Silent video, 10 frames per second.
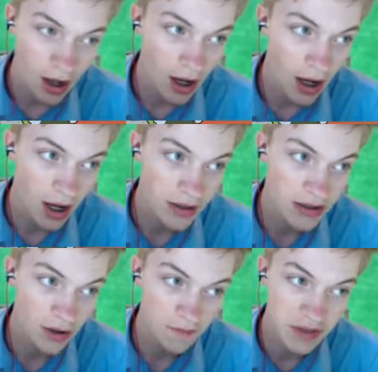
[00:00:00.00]
and
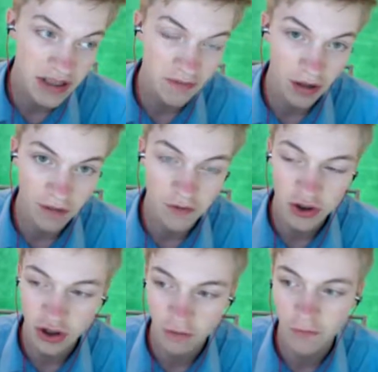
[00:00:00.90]
you have to survive
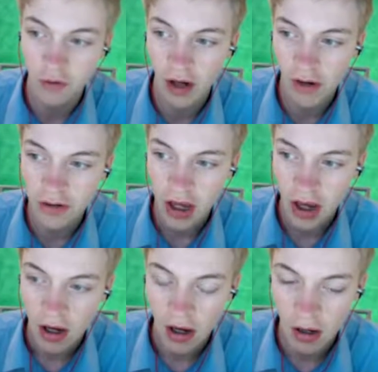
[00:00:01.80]
nuclear fallout.
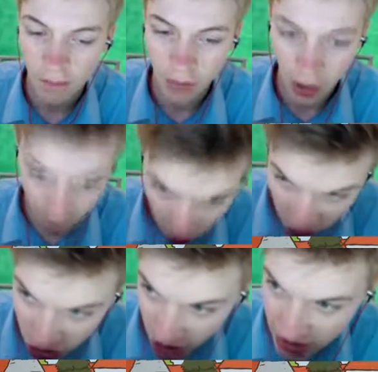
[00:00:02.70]
I
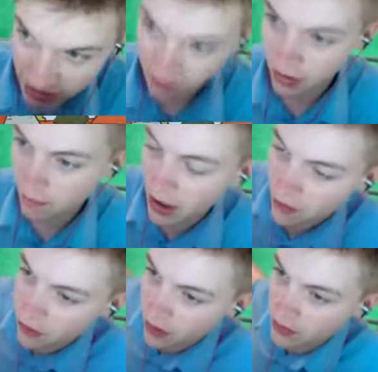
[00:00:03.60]
apologise if my
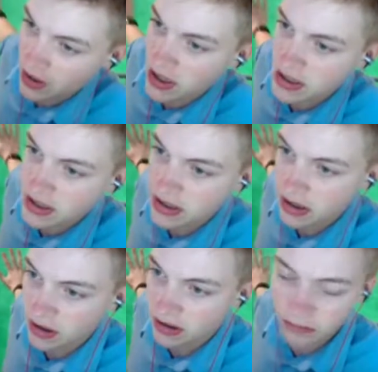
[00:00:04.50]
background is
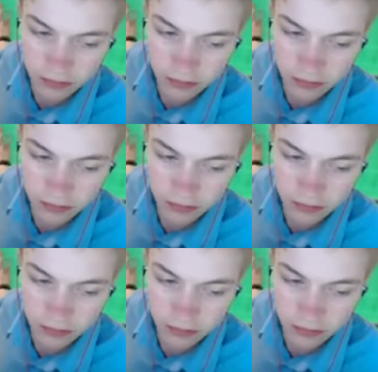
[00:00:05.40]
dark and...